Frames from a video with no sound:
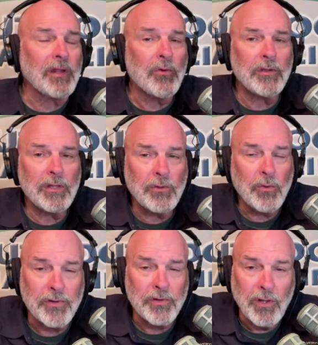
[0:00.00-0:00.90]
uh,
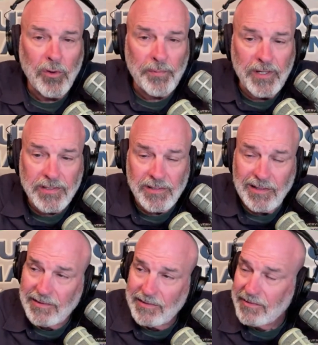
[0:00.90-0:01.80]
northern lower peninsula?
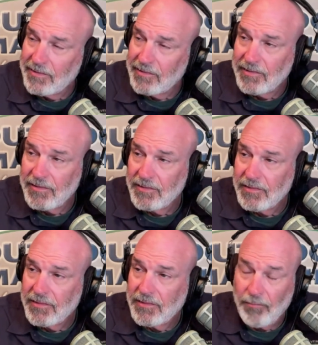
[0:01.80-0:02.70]

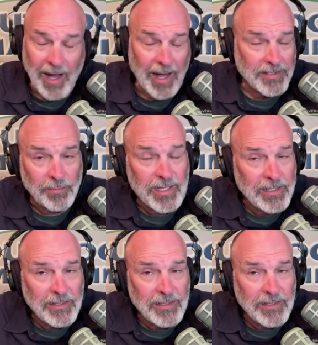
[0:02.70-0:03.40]
Possibly.